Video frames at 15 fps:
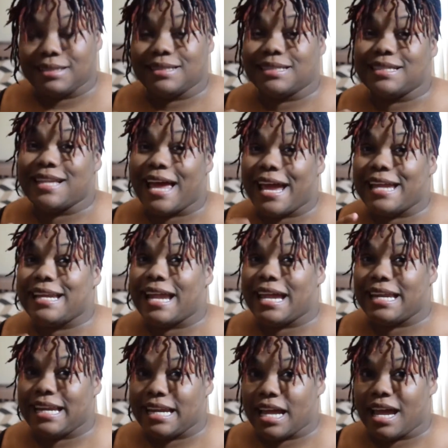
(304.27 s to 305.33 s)

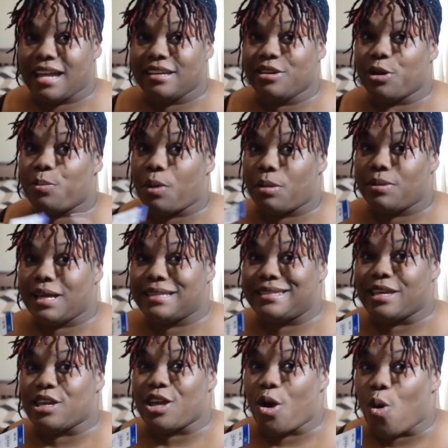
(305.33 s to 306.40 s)
$9.99. You're probably
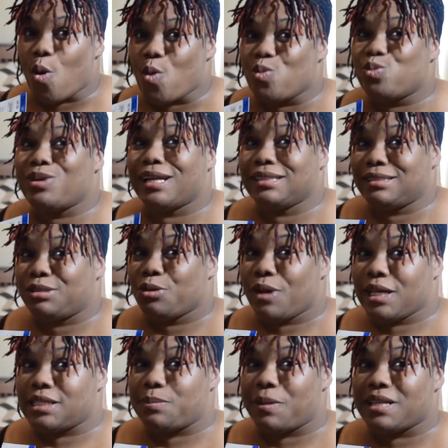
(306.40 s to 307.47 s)
saying, yo, that's too
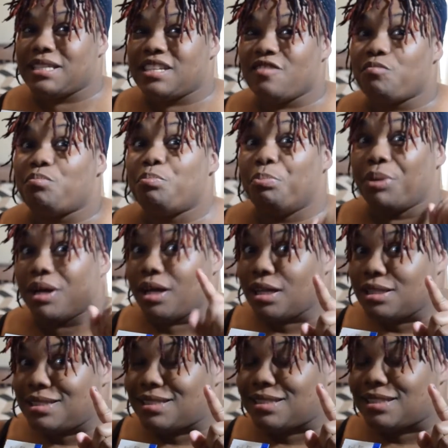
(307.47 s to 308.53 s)
expensive,
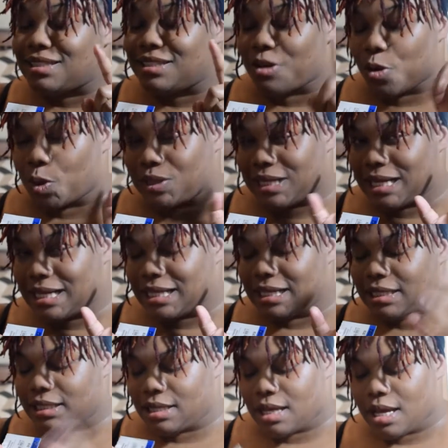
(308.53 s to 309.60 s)
but hold
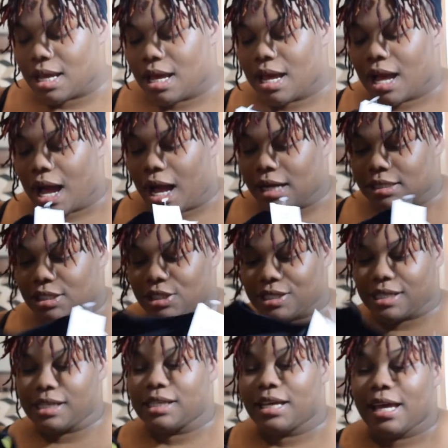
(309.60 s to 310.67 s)
on,
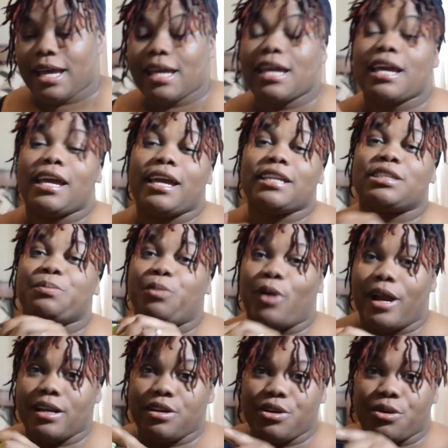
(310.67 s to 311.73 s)
actually it's
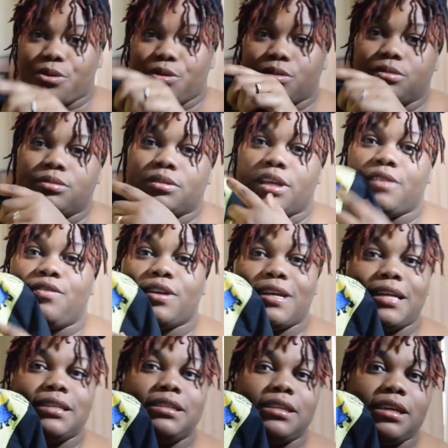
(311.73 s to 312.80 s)
brand new. If you
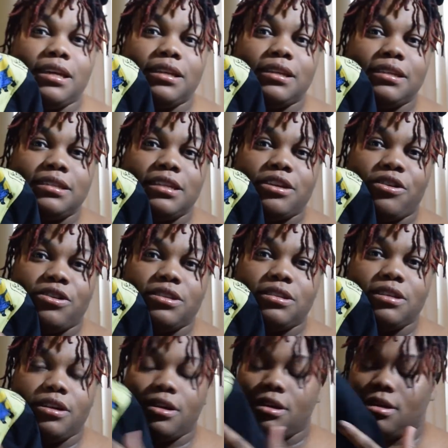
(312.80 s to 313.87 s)
can see, the sticker is
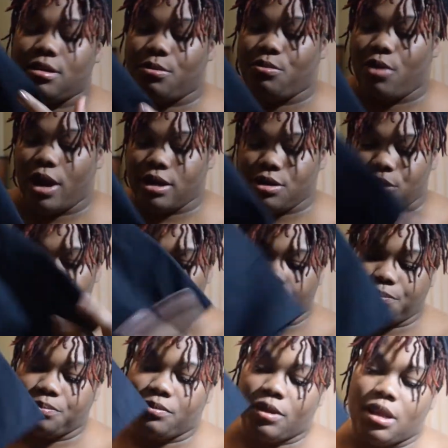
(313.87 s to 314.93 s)
there, brand new.
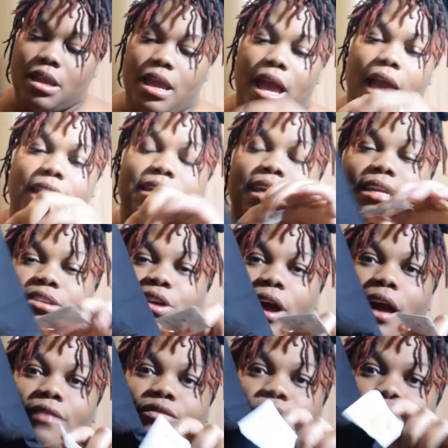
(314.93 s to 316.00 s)
And then you
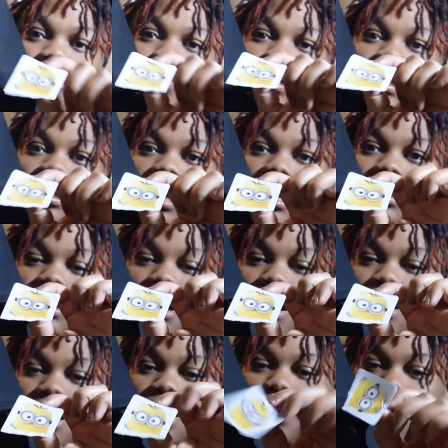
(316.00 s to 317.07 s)
have the original
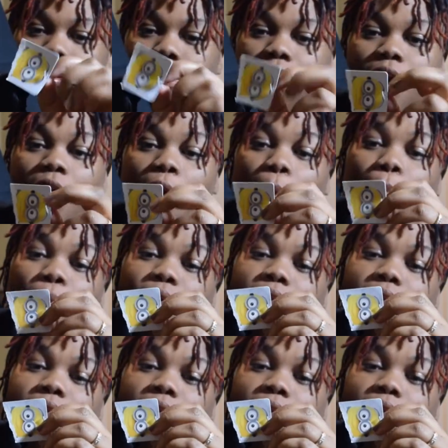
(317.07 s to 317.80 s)
tag here, but